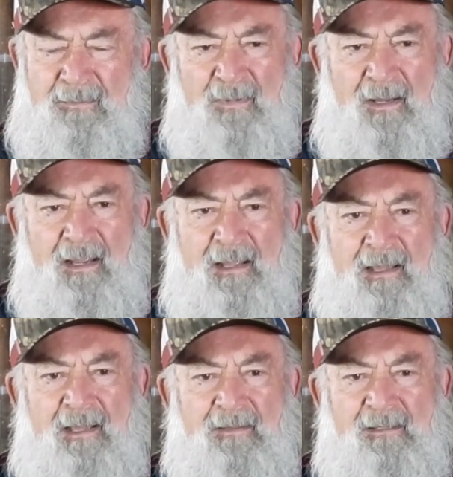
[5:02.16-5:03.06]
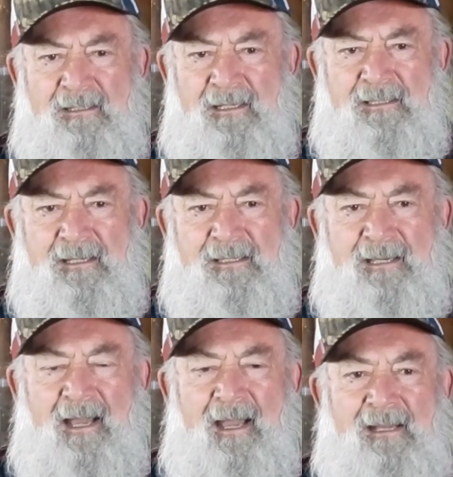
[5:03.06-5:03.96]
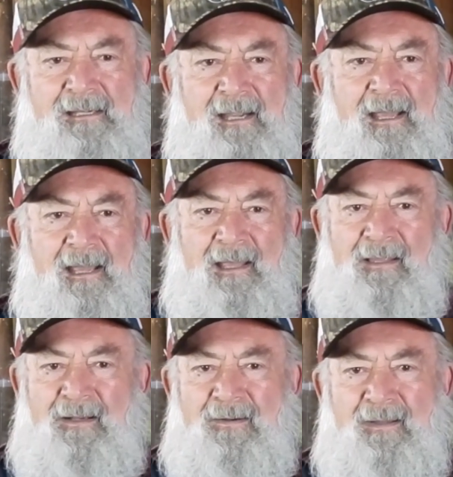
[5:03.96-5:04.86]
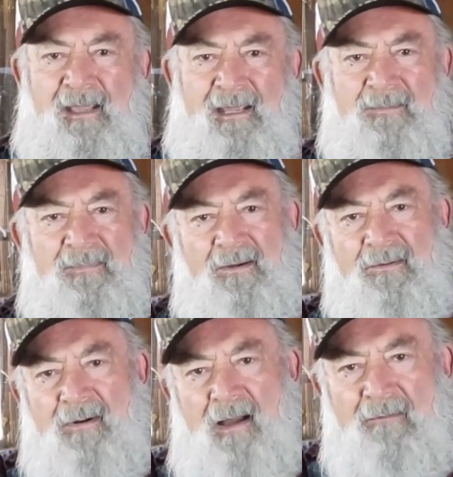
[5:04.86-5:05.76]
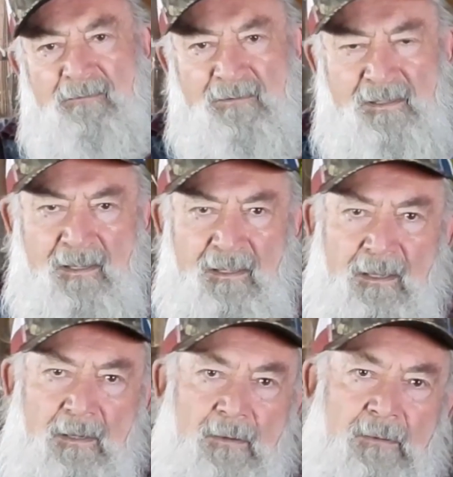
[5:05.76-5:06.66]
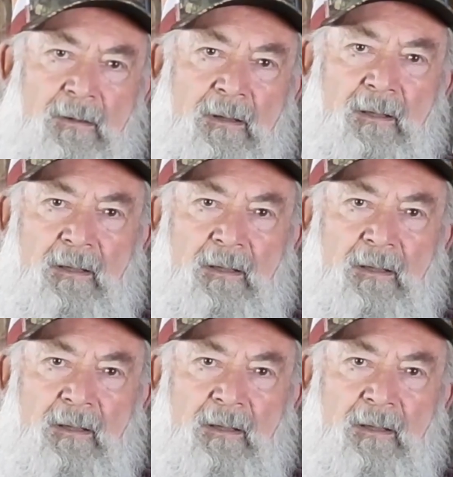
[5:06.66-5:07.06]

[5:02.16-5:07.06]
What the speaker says: somebody that just decides that, oh, he can build rifles, you know.